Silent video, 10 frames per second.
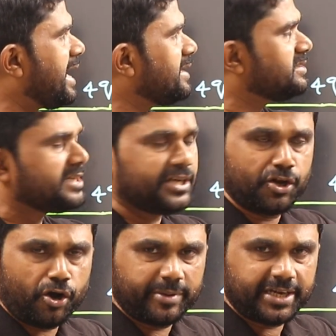and in the
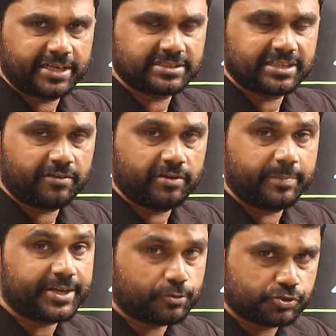denominator there will
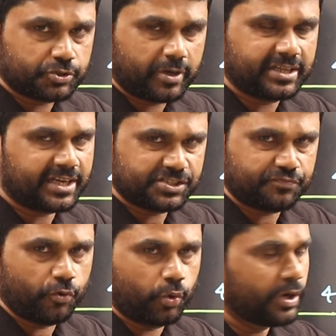be 2 square, that is
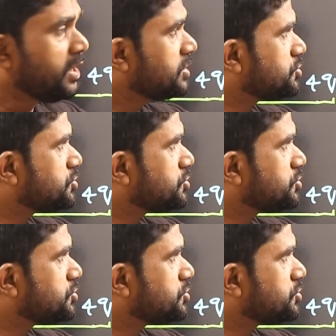4.